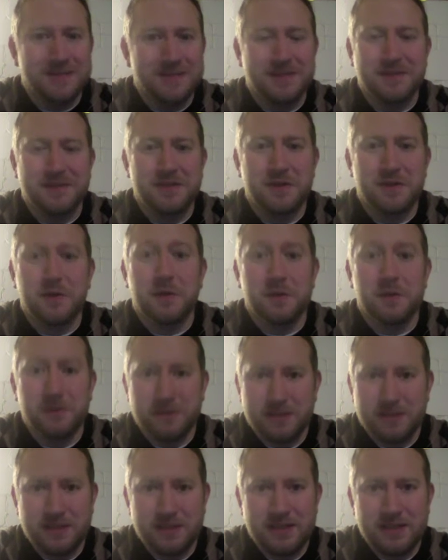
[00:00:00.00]
control,
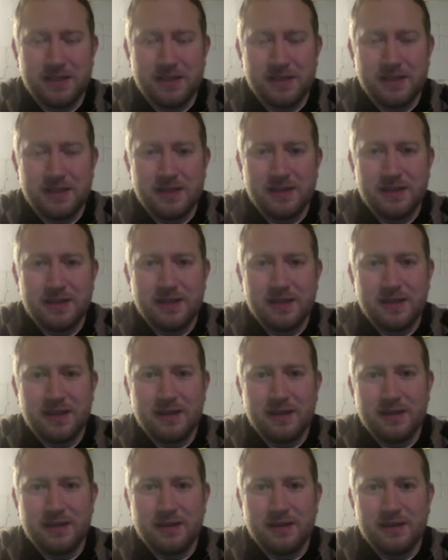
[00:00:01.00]

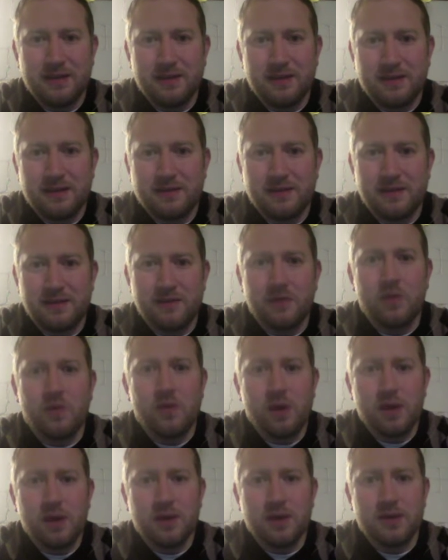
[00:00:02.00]
except for
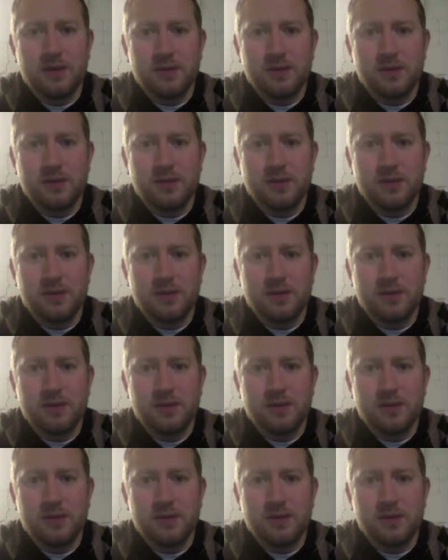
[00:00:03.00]
one.